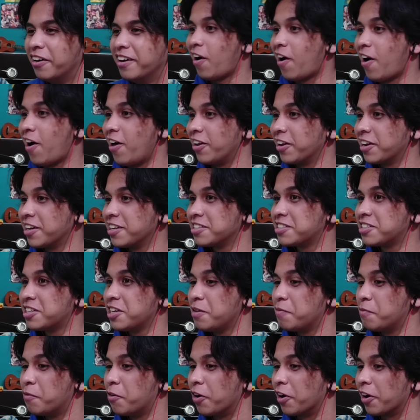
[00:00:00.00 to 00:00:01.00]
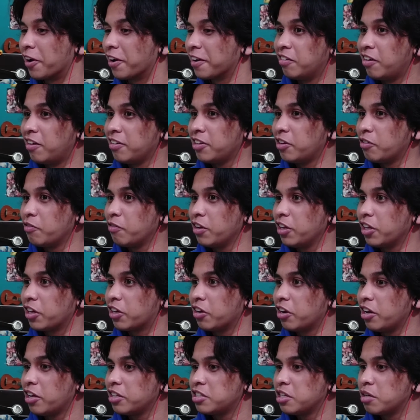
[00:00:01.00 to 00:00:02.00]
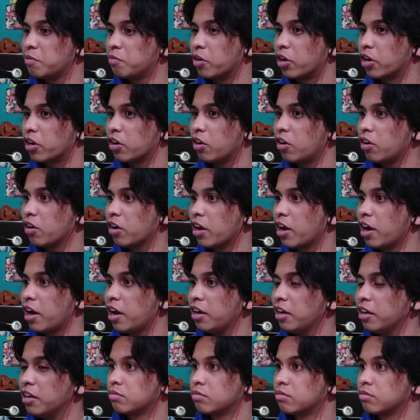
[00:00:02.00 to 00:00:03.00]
Oh, look at this teamwork. Oh, they're really good at teamwork. Okay.